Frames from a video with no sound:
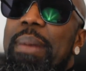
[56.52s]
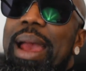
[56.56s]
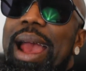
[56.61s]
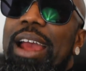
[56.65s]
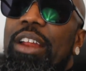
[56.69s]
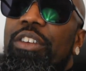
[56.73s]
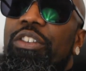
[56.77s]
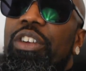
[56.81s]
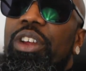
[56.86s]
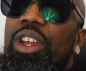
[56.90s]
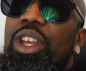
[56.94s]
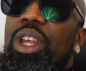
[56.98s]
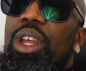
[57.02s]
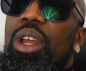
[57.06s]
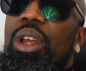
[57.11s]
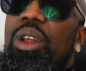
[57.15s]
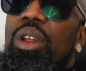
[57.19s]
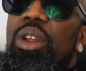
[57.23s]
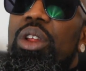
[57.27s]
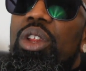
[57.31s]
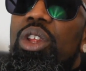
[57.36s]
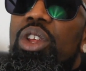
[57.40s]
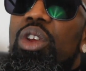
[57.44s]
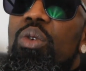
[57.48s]
magic,
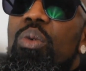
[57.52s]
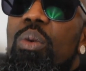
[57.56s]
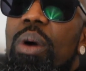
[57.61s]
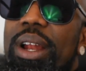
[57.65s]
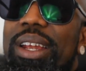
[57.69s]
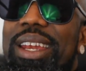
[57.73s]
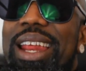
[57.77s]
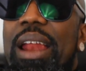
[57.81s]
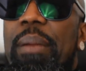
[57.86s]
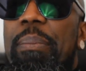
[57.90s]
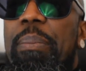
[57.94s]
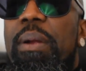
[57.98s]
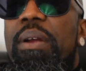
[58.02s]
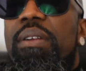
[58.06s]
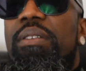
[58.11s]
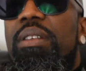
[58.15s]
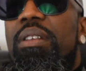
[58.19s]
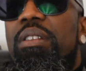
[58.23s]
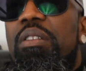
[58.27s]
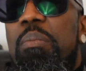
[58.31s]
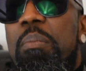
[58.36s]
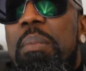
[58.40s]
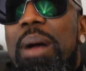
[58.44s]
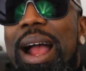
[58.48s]
you want that
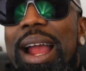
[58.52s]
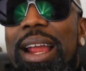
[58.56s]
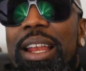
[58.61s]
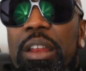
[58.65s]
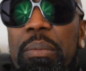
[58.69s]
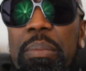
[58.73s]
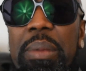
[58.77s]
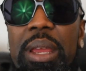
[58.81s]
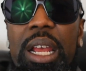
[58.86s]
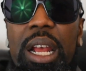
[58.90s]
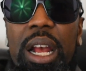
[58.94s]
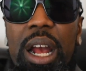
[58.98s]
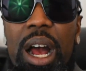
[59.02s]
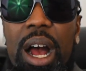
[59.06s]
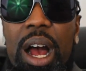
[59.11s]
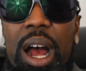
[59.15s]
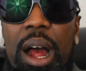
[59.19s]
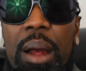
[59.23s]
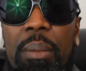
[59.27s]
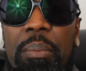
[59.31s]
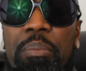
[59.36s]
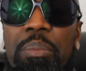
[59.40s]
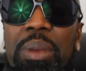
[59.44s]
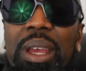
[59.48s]
person's mind to be
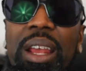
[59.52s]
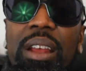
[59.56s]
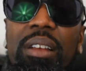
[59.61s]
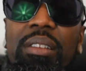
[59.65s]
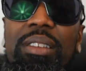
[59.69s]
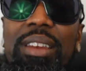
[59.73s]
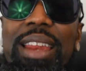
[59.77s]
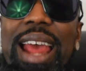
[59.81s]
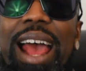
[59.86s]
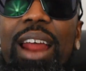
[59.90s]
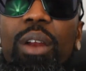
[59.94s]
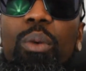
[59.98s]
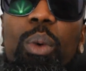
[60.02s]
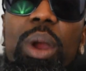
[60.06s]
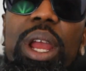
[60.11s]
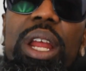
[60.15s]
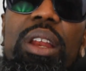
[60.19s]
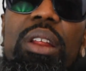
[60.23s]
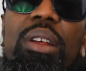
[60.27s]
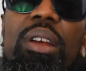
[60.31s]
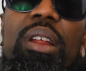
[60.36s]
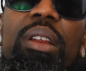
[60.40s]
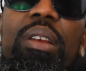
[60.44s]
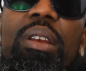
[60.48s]
calm, because that way
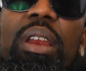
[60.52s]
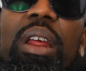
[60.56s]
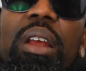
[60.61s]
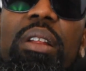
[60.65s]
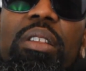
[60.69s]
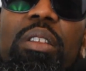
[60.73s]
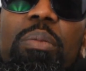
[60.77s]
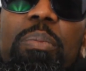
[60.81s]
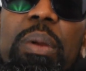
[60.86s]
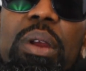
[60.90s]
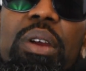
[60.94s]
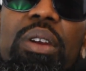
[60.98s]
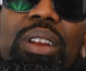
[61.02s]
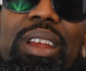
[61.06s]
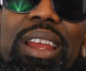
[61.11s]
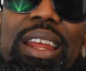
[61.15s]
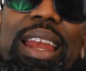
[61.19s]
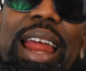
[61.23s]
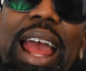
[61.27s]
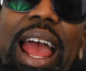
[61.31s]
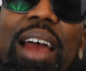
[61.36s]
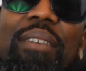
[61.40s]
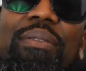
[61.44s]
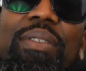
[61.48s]
the spirit
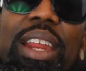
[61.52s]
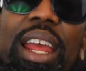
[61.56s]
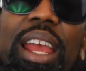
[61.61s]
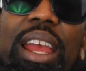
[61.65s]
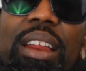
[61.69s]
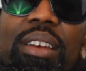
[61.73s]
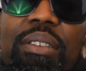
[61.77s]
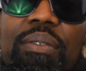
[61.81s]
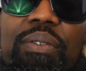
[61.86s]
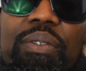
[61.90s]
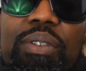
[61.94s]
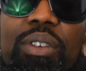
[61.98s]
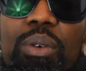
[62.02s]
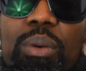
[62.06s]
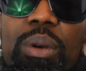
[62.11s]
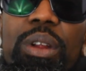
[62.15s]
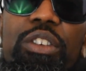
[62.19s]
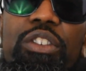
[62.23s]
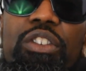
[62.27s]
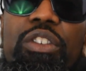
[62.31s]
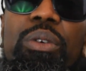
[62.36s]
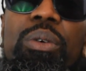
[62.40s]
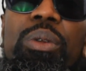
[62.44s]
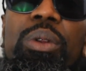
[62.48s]
can have the
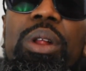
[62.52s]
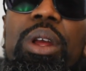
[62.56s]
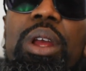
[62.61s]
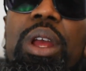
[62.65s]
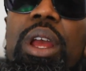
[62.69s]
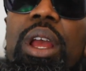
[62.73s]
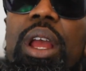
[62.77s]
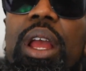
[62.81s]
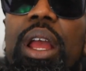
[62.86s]
influential